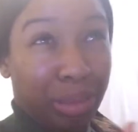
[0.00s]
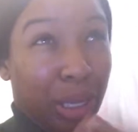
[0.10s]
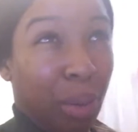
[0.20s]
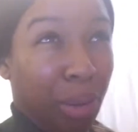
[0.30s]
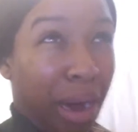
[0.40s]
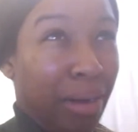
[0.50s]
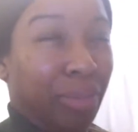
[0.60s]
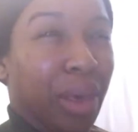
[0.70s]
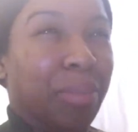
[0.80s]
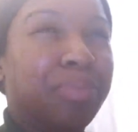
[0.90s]
I'm so proud
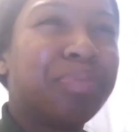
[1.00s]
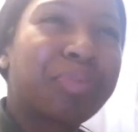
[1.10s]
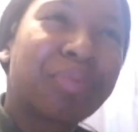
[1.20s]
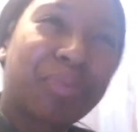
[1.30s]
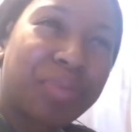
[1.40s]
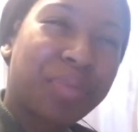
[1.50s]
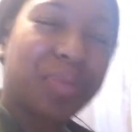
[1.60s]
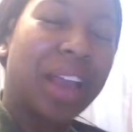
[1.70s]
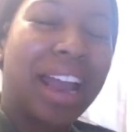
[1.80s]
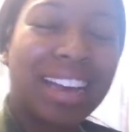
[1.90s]
of them.
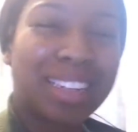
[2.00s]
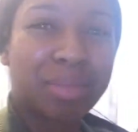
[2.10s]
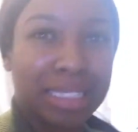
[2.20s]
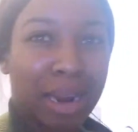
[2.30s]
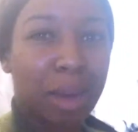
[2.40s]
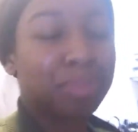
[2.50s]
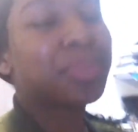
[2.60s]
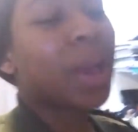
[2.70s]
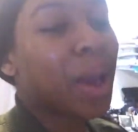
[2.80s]
Let me stop.